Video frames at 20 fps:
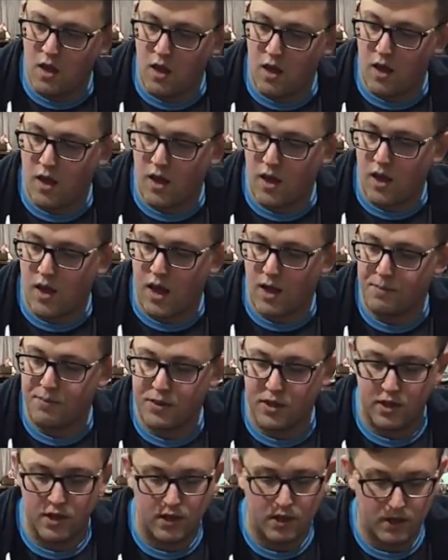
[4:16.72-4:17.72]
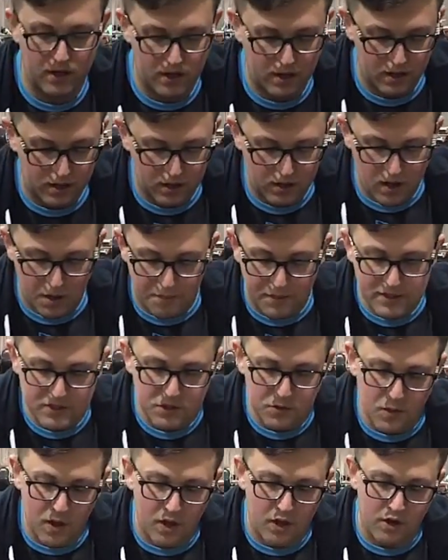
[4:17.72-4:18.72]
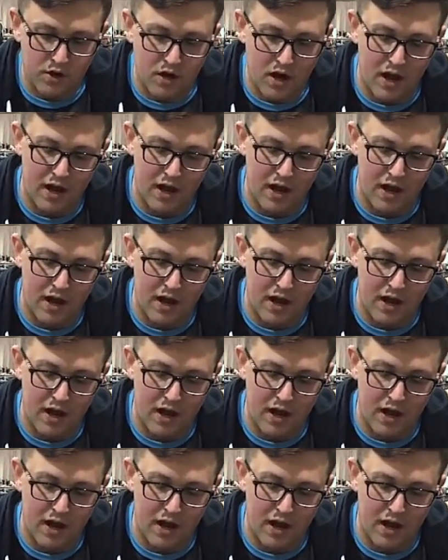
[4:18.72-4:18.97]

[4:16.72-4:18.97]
I played Abyss Dweller.